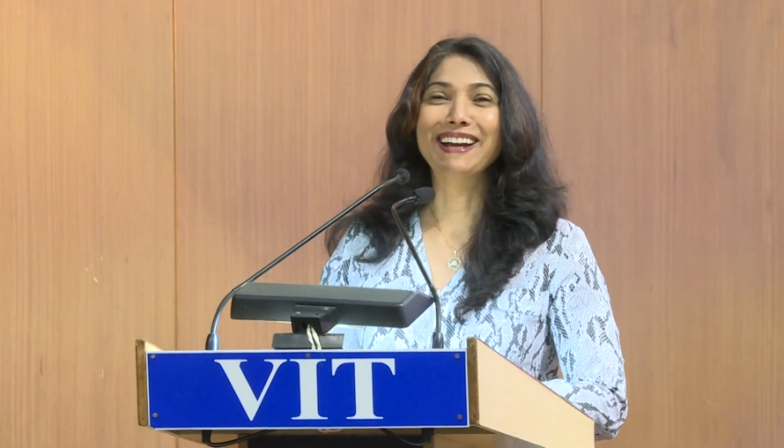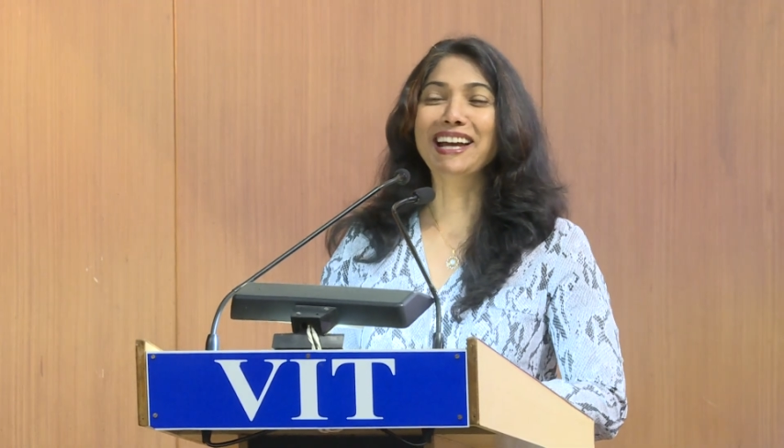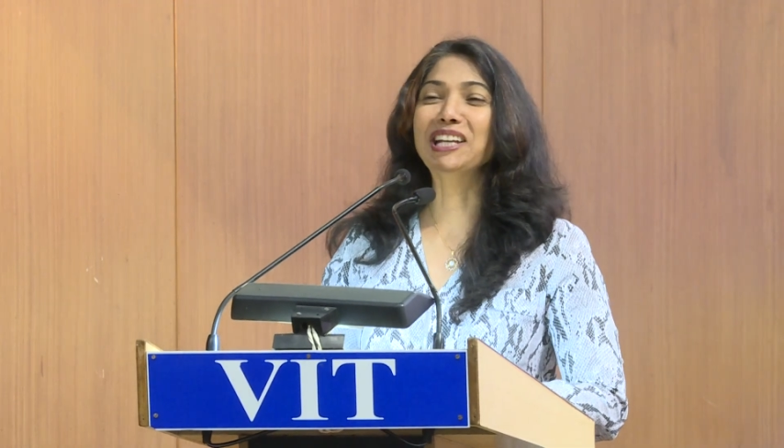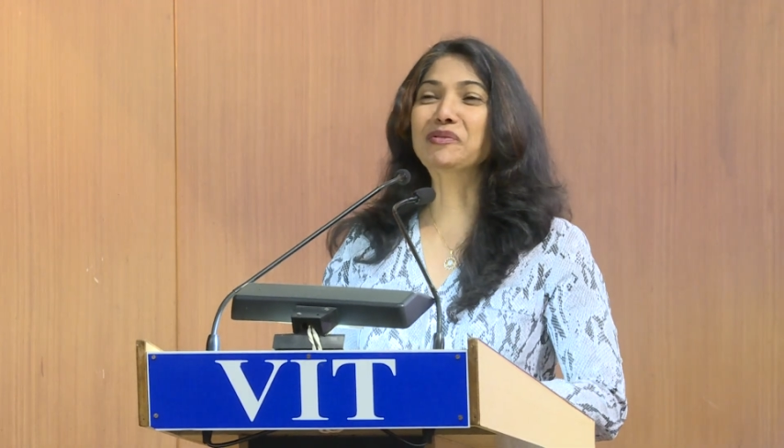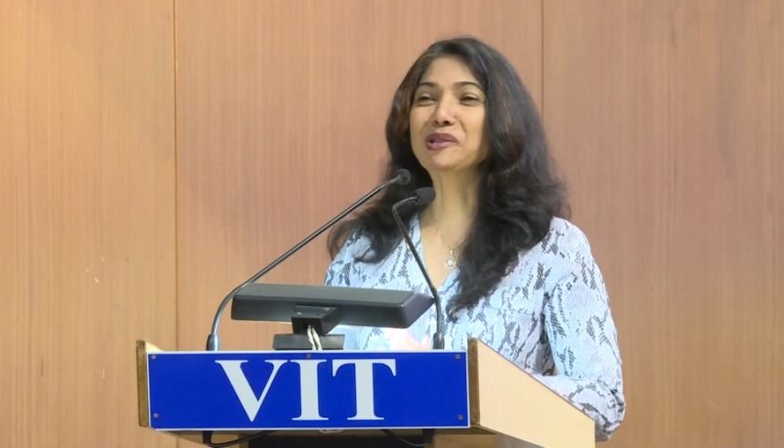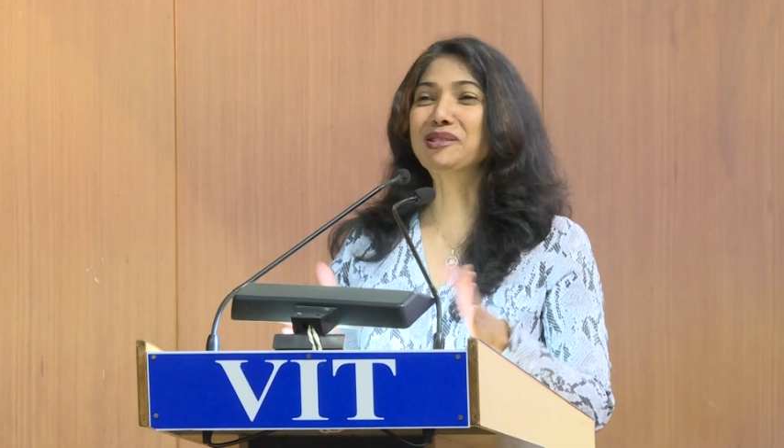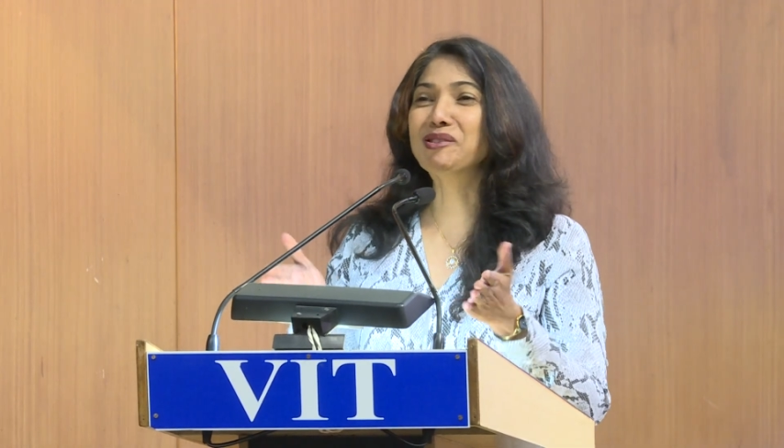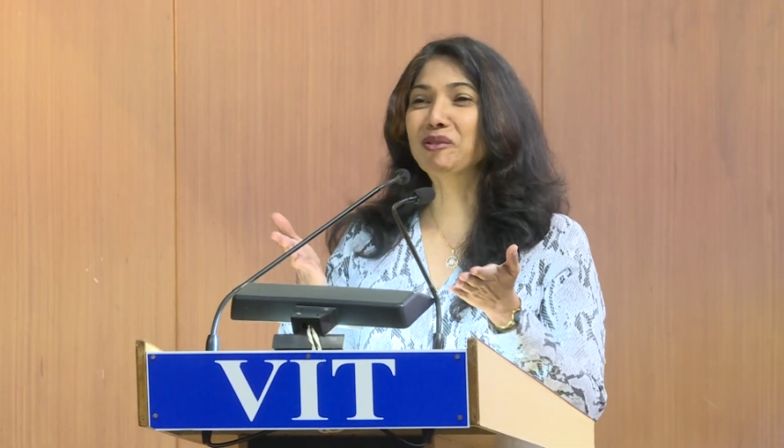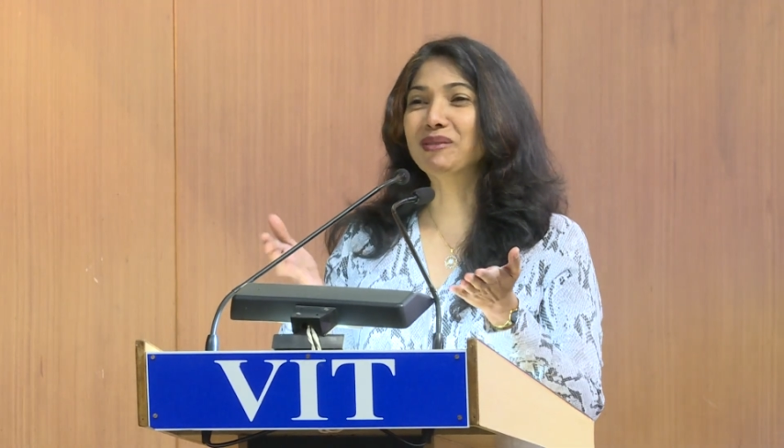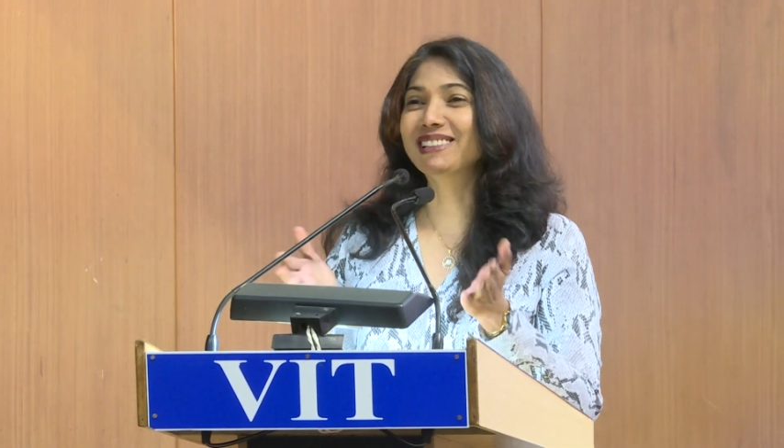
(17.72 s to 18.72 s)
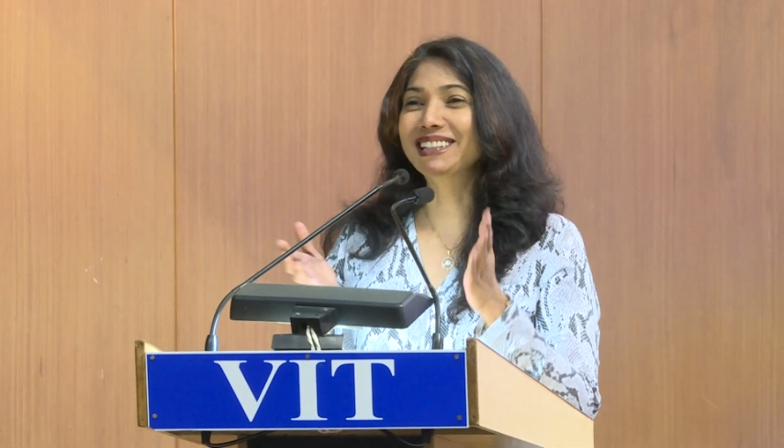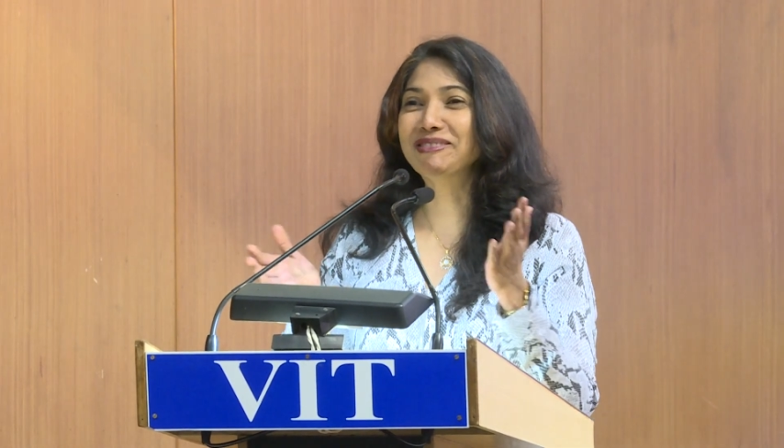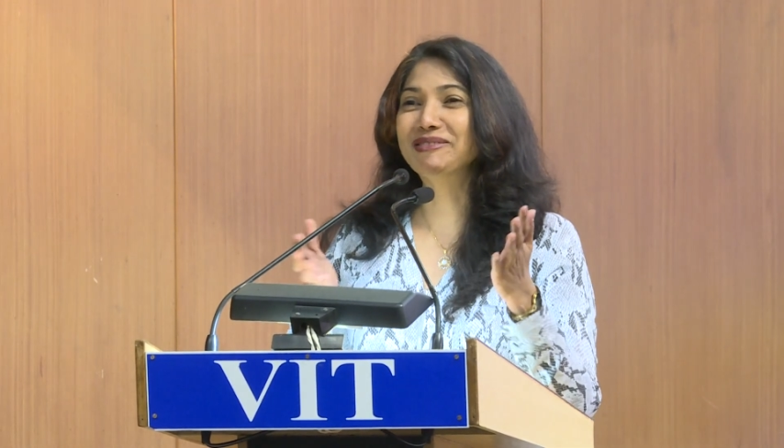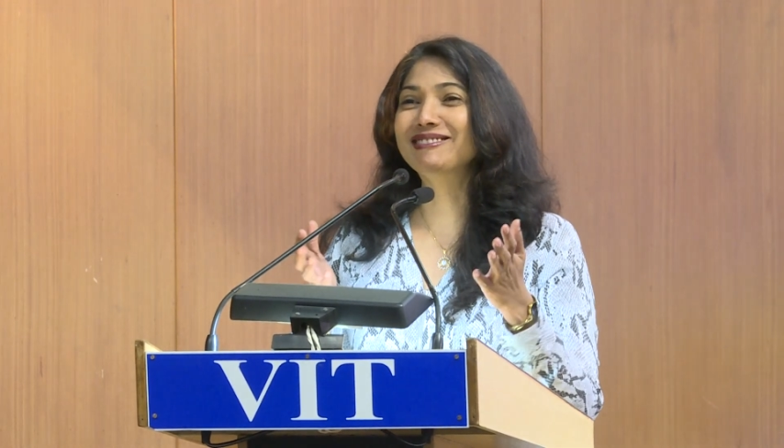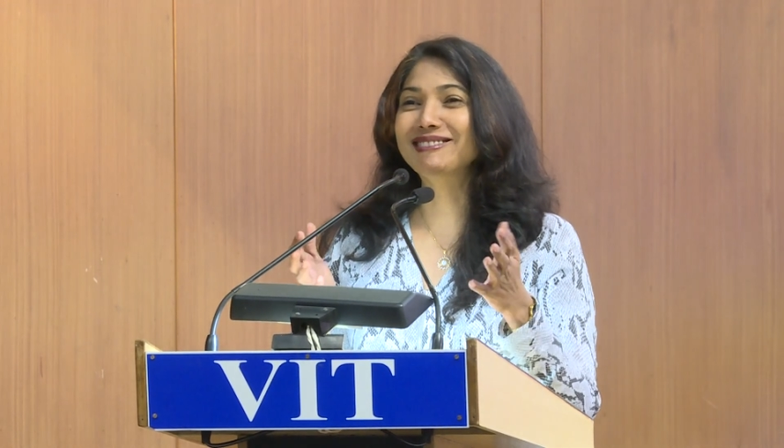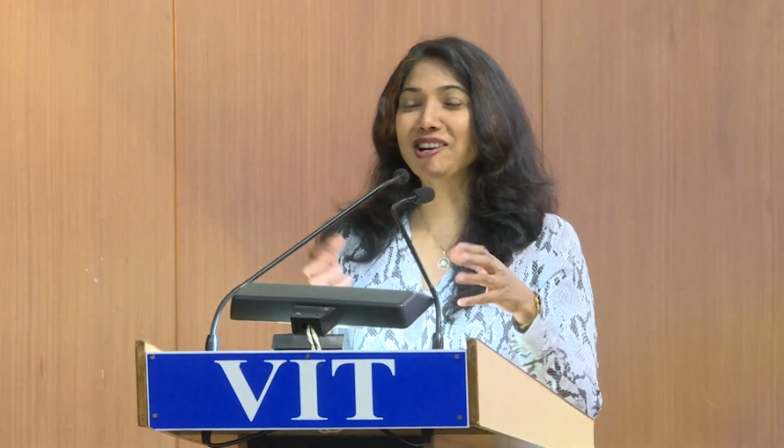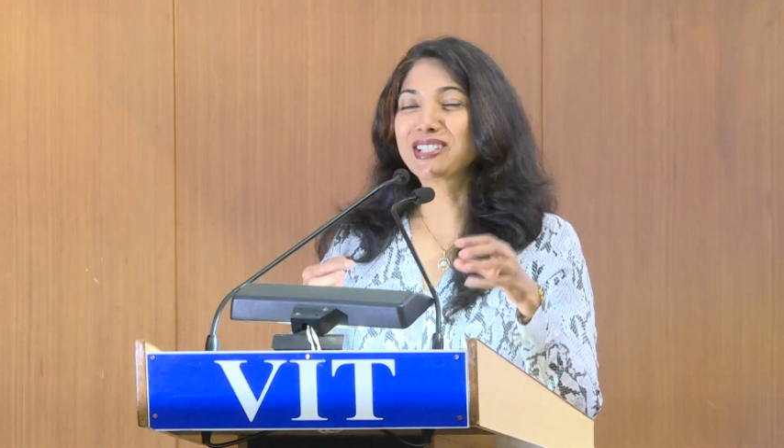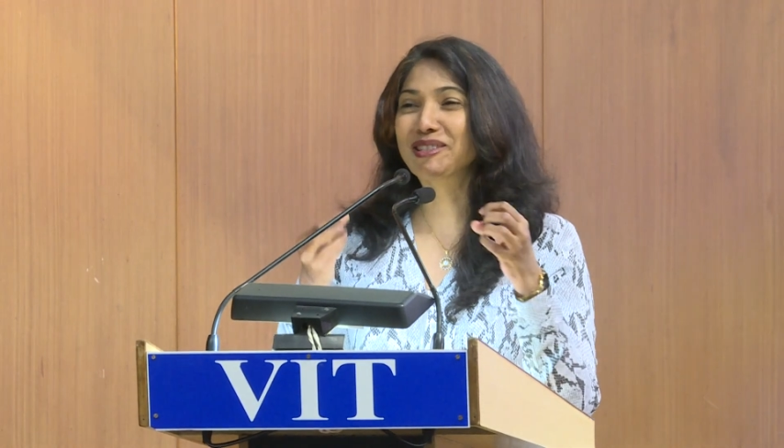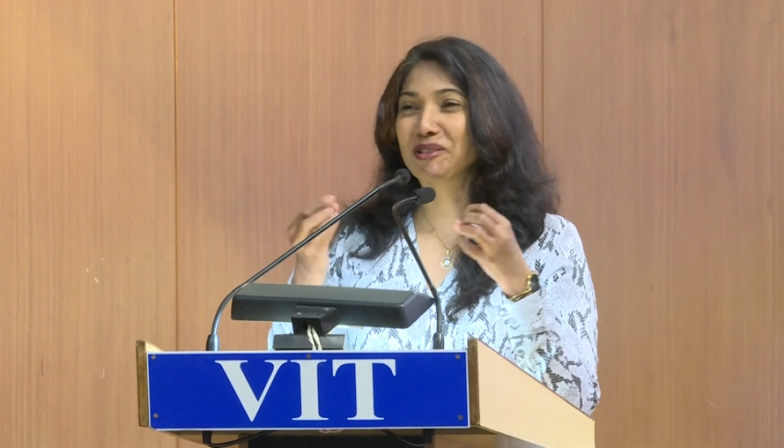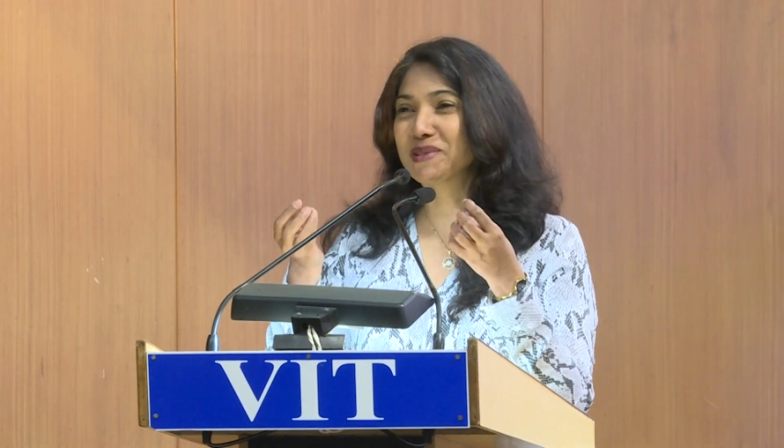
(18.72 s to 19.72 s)
It was
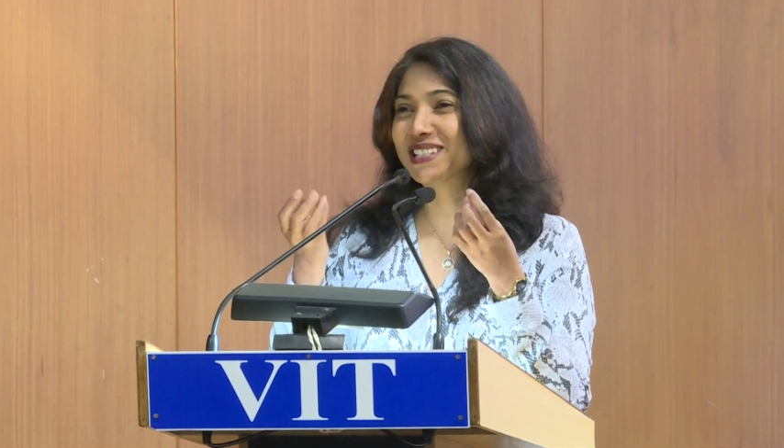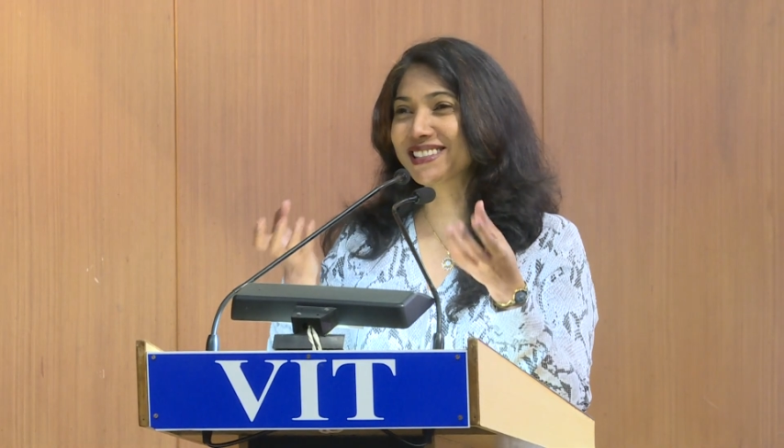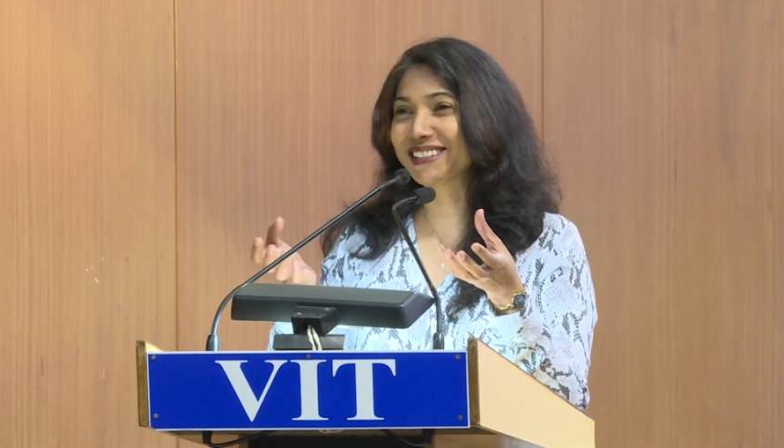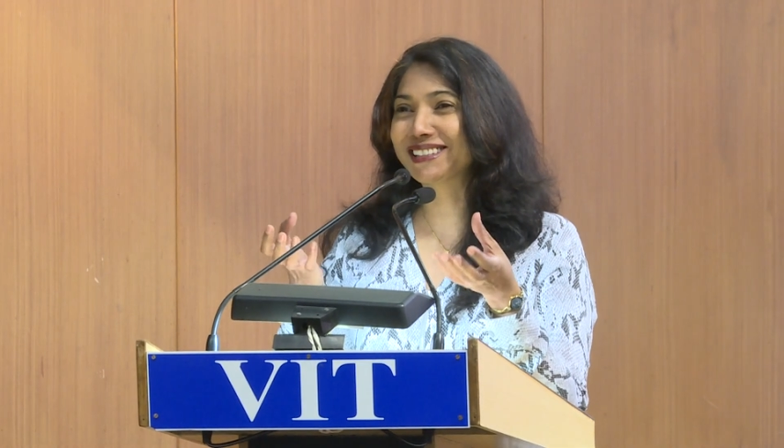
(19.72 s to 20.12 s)
not so much as the